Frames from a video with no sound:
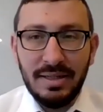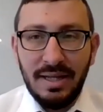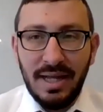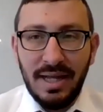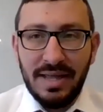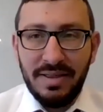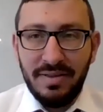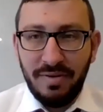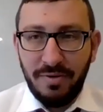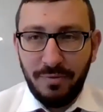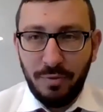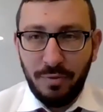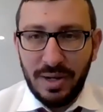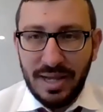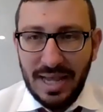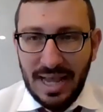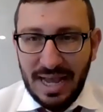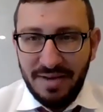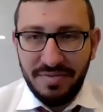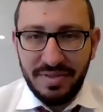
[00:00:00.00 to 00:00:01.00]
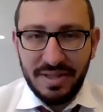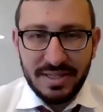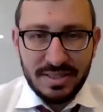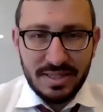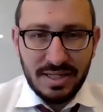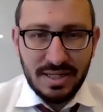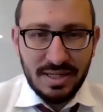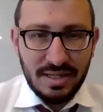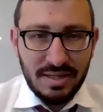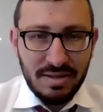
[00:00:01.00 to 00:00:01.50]
and therefore we have this
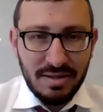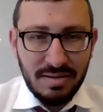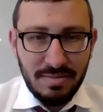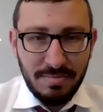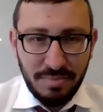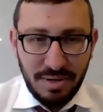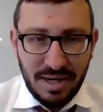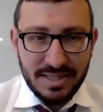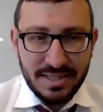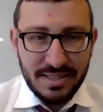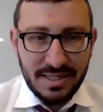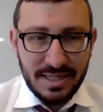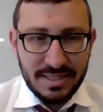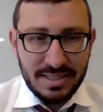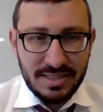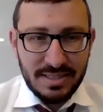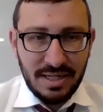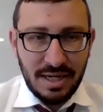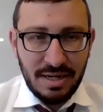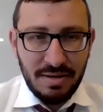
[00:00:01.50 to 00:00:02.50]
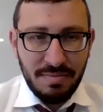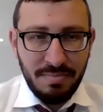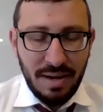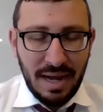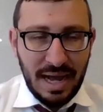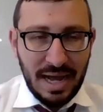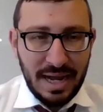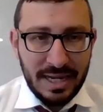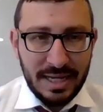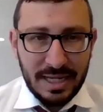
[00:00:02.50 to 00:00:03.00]
process done
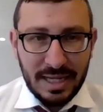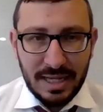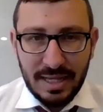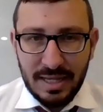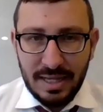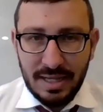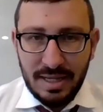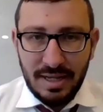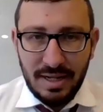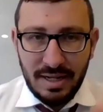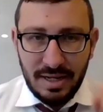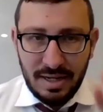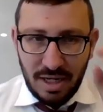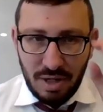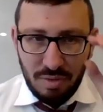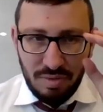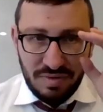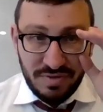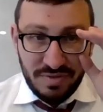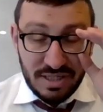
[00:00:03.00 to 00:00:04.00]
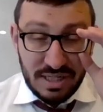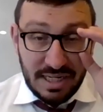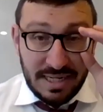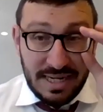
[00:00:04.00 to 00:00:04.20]
by a riverside.